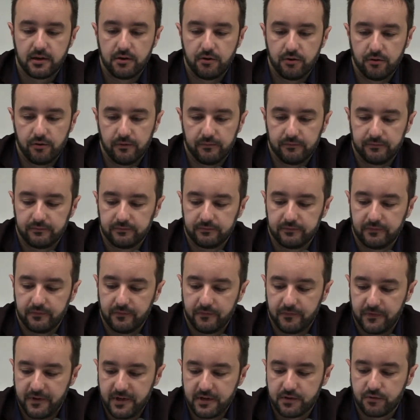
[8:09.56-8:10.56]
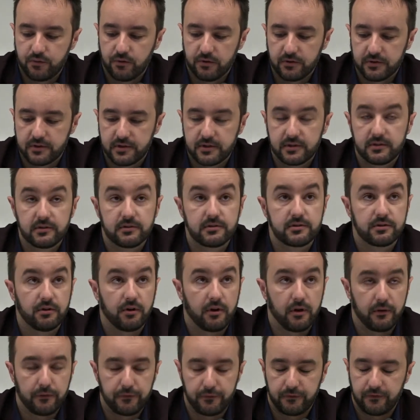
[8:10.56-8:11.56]
So this was
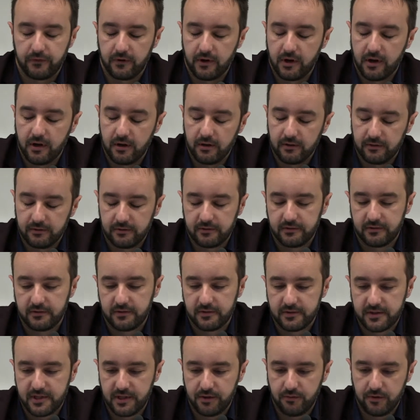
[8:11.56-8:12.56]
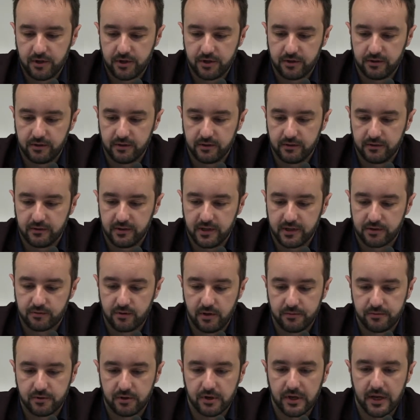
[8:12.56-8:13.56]
sort of situation
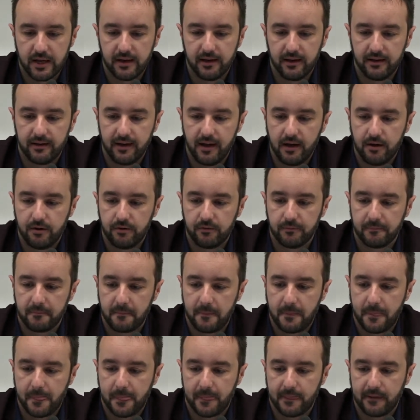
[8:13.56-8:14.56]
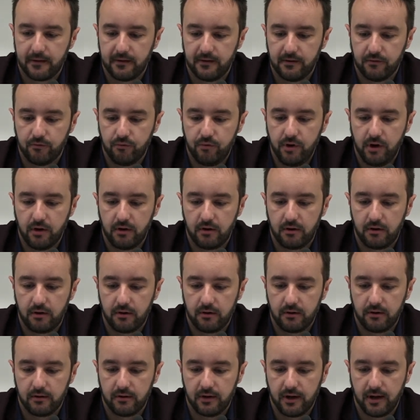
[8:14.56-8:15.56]
description, and now we
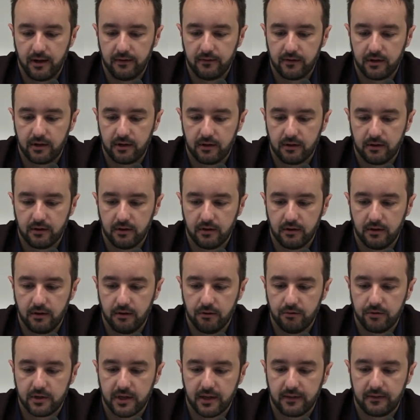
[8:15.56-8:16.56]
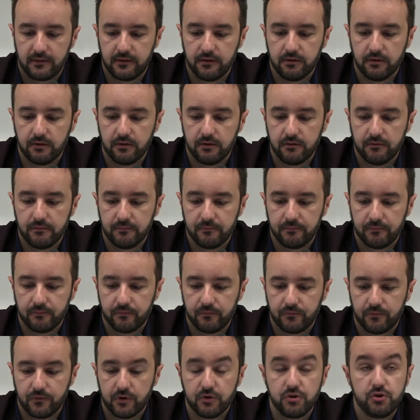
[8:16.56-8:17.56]
are having a look at the
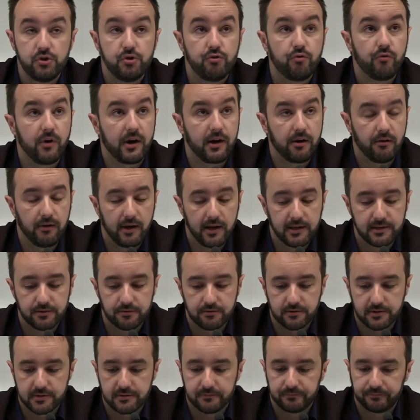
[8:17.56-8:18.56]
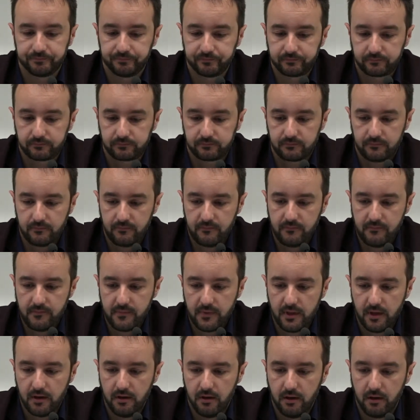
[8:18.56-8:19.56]
new regulators.
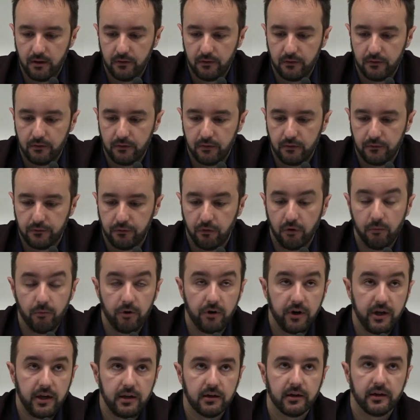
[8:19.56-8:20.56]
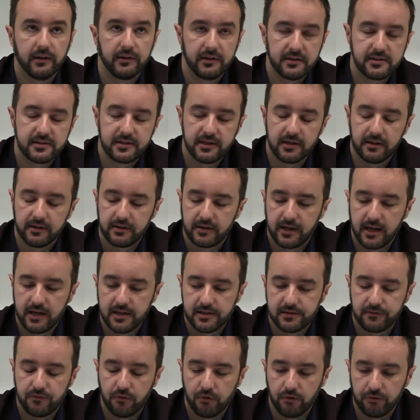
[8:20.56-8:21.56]
Formerly, and it's still the
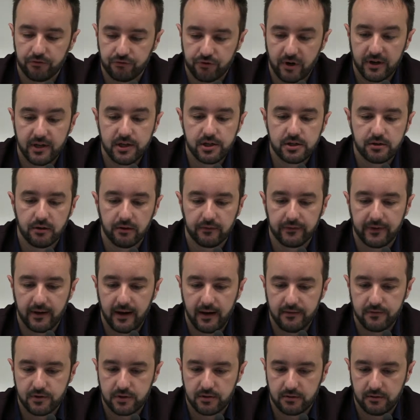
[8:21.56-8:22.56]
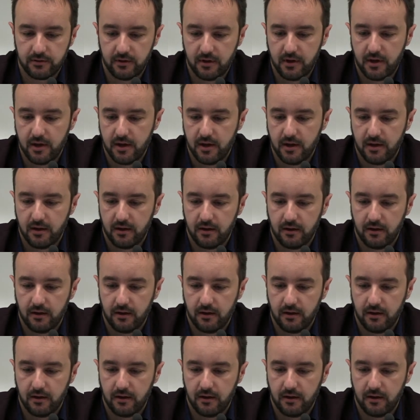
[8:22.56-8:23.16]
case for traditional television,